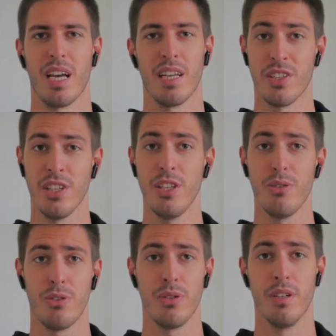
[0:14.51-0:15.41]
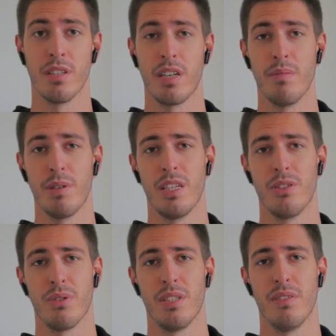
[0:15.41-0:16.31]
As a EU student coming
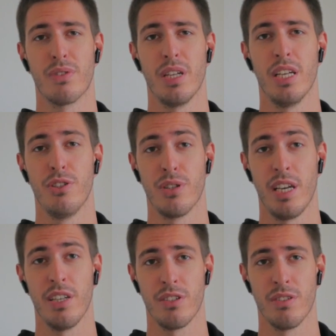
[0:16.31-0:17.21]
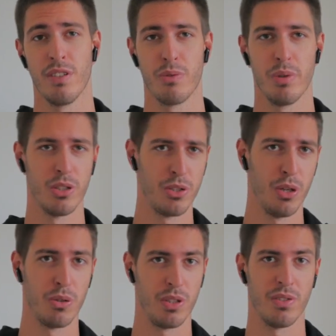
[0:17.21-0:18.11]
into a different educational as well as
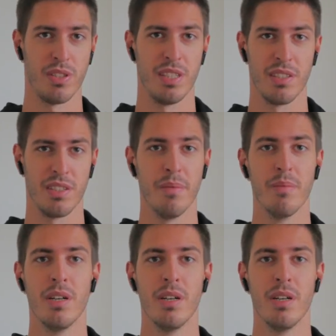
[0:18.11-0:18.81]
social system,